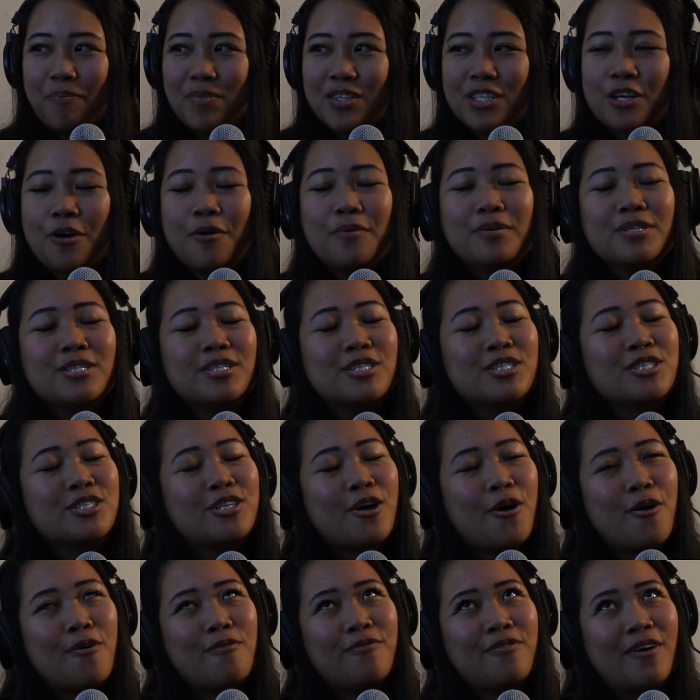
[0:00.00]
So it was just
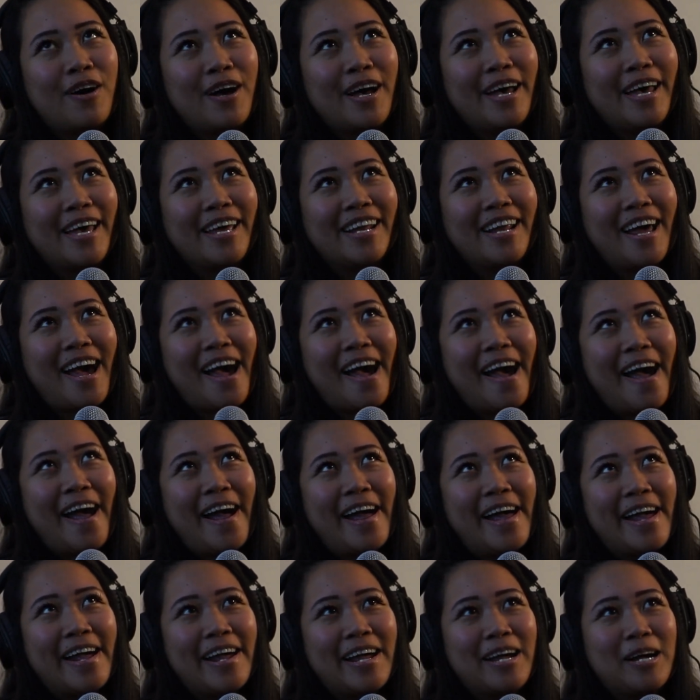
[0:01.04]
so fun.
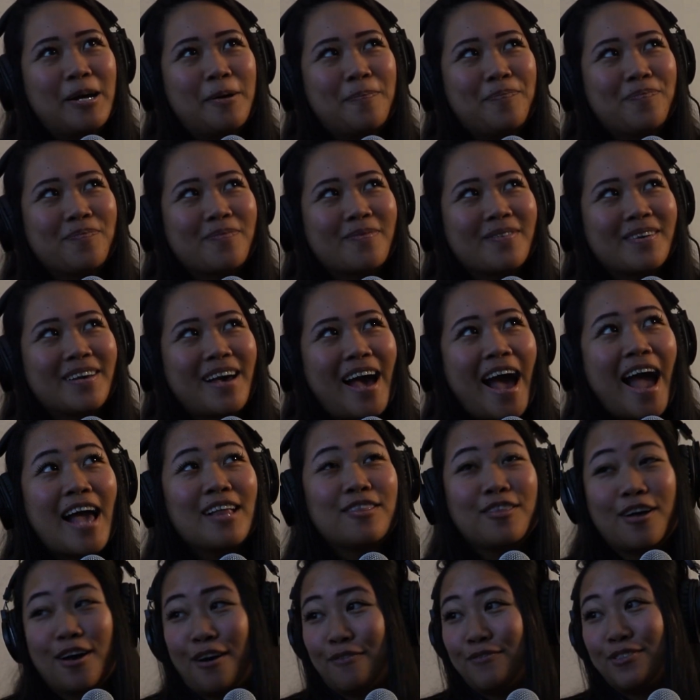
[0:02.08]
I
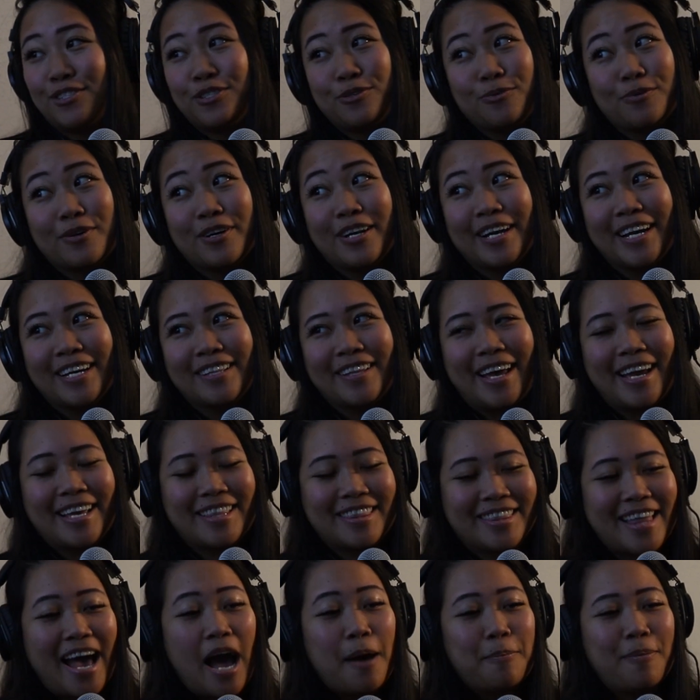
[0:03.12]
loved touring,
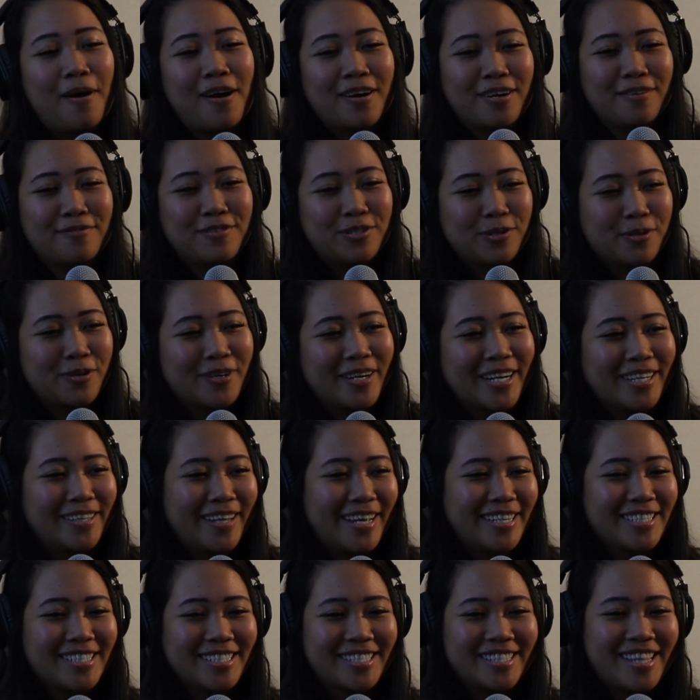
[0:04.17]
like that part of touring,
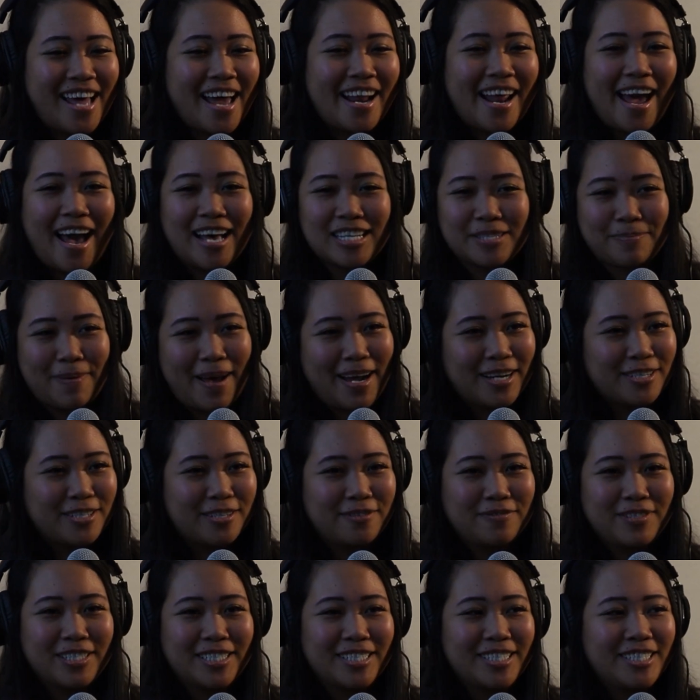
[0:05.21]
like that aspect
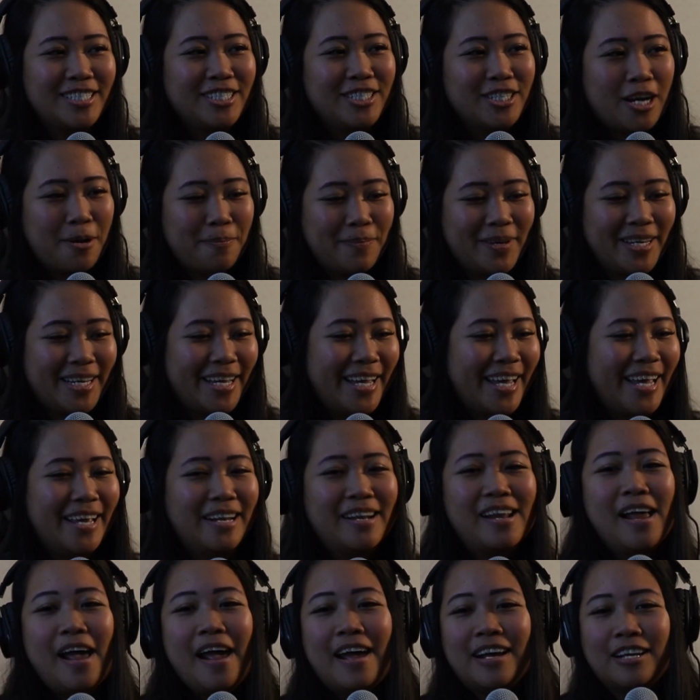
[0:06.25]
of just jumping
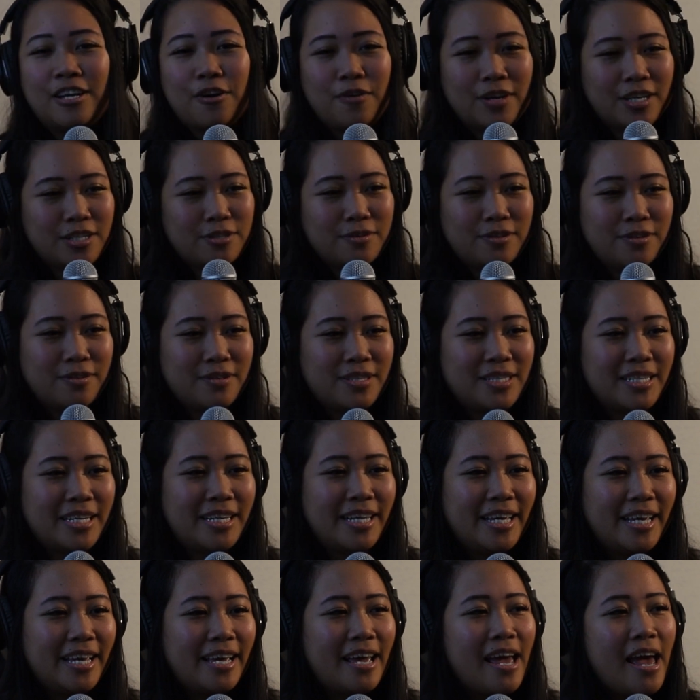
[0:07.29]
in, going into a new
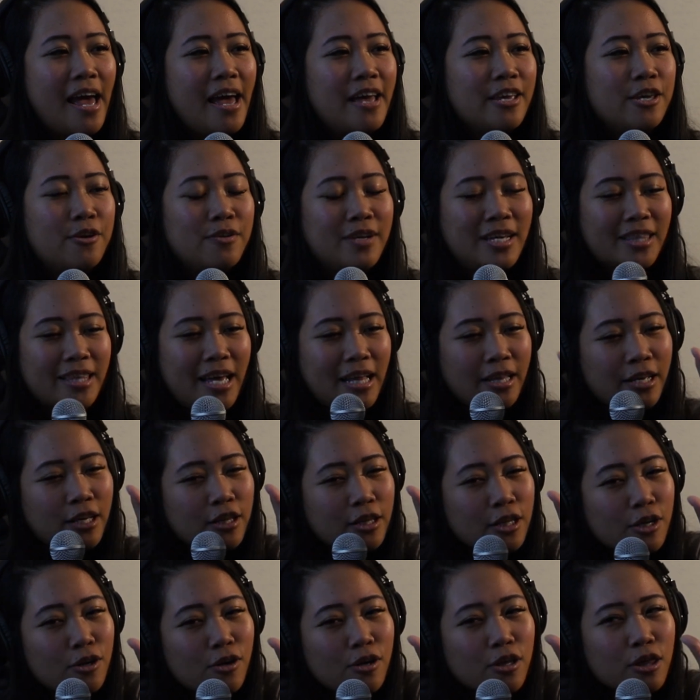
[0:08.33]
city. You get that like
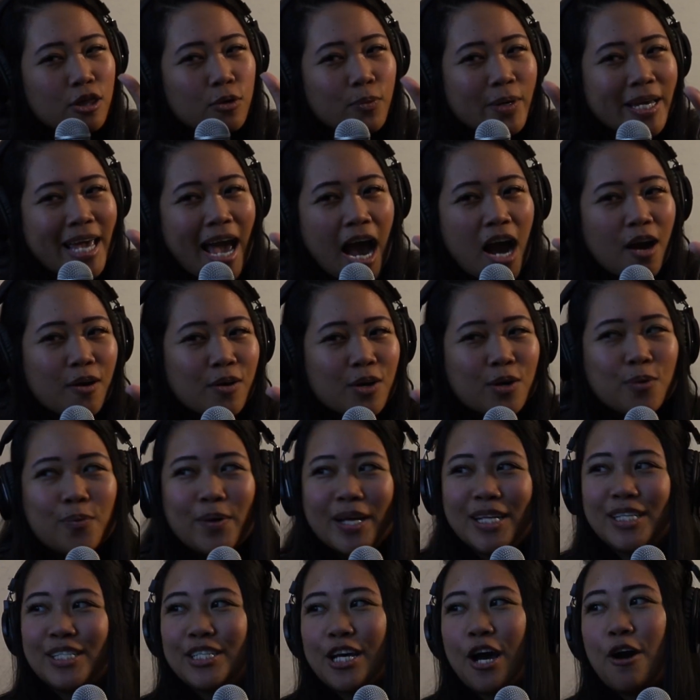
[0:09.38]
little 3-hour
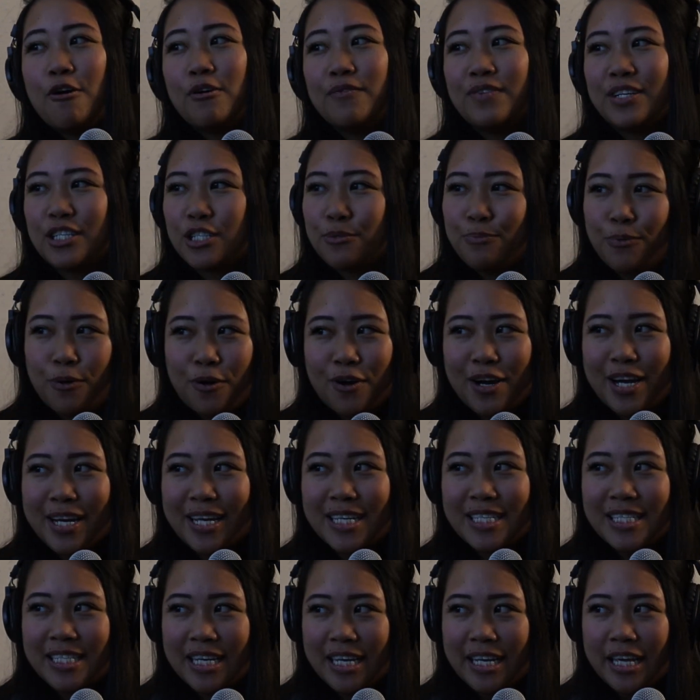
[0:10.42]
window of exploring
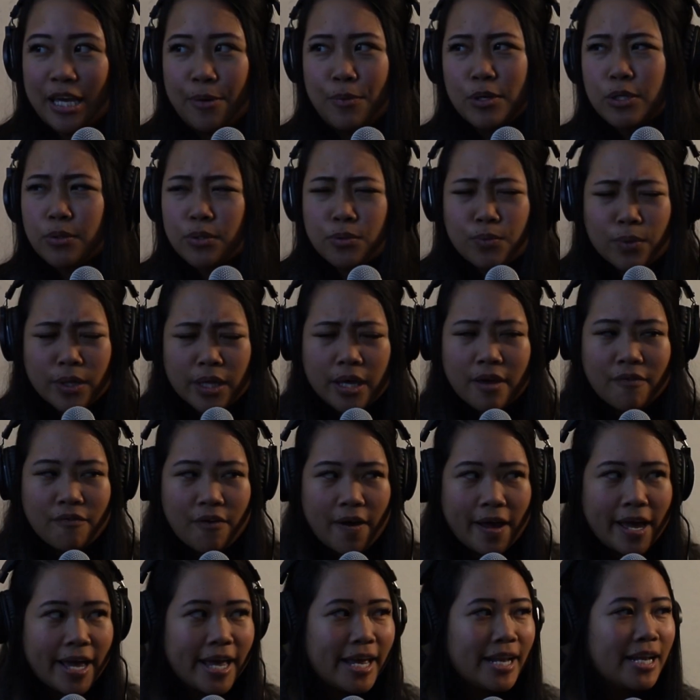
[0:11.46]
a city, which was really
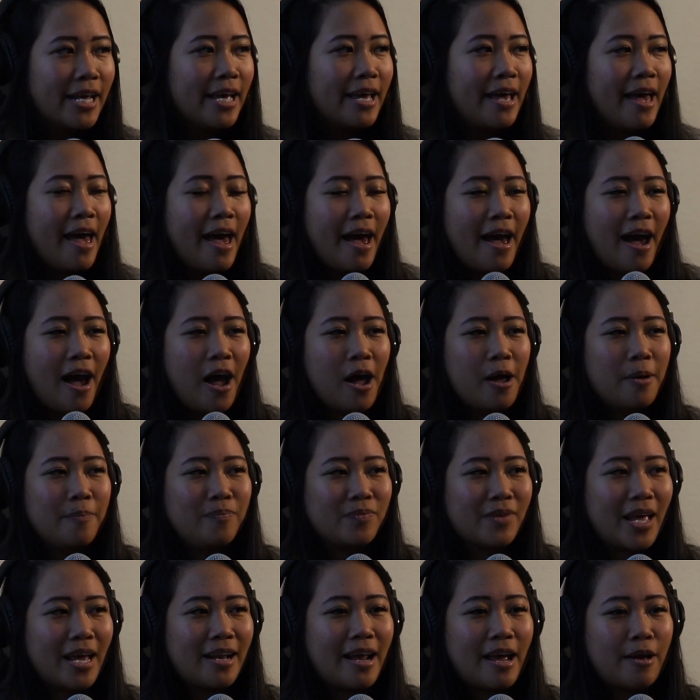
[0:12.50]
fun.
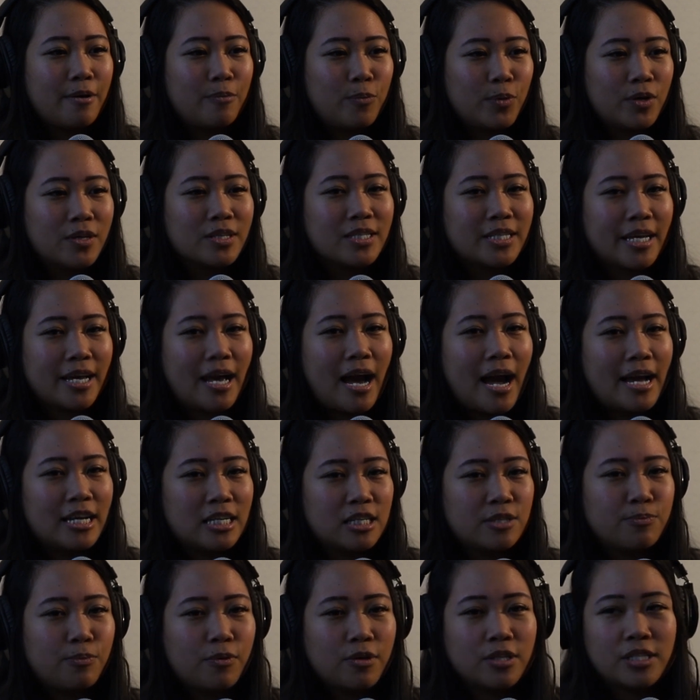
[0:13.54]
Yeah. And I will say I
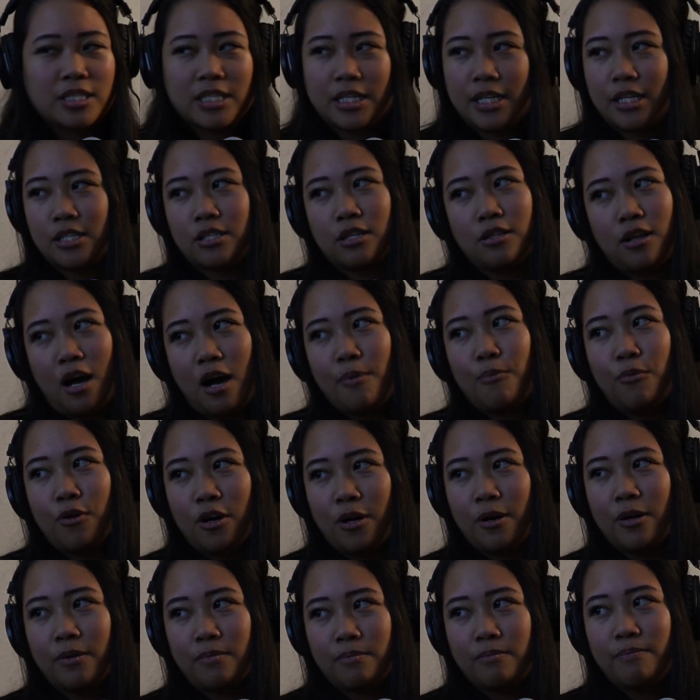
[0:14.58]
explored cities a lot
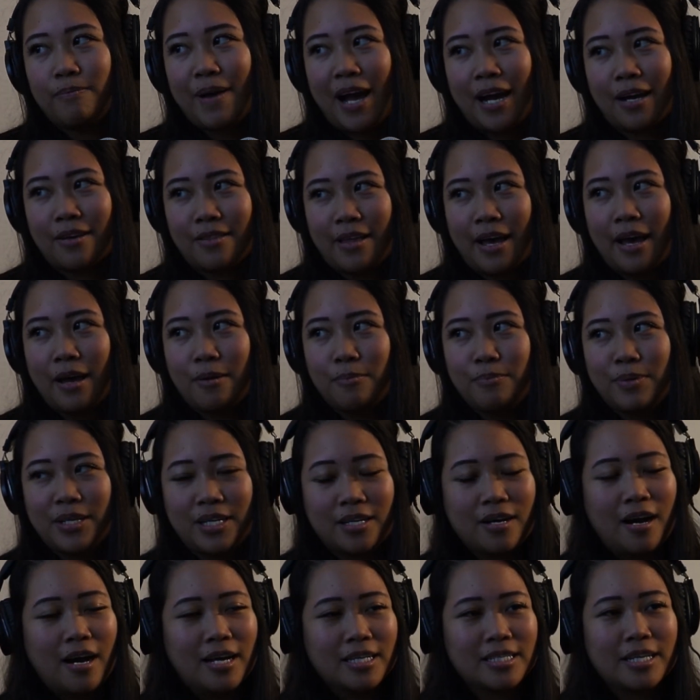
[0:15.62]
more back then
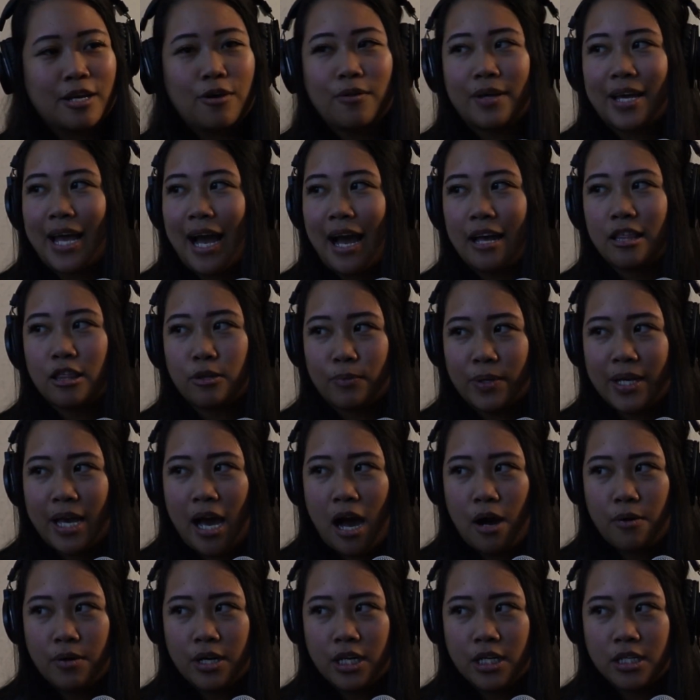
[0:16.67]
because I only had 3
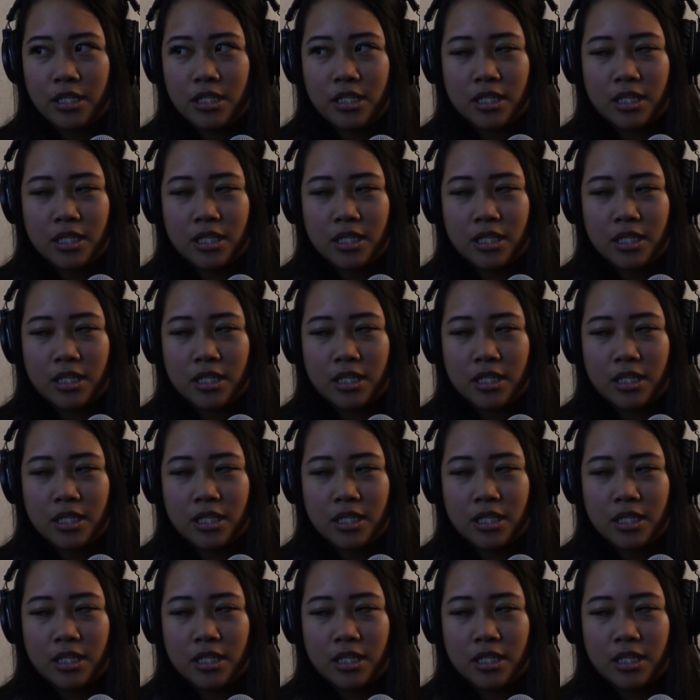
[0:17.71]
hours.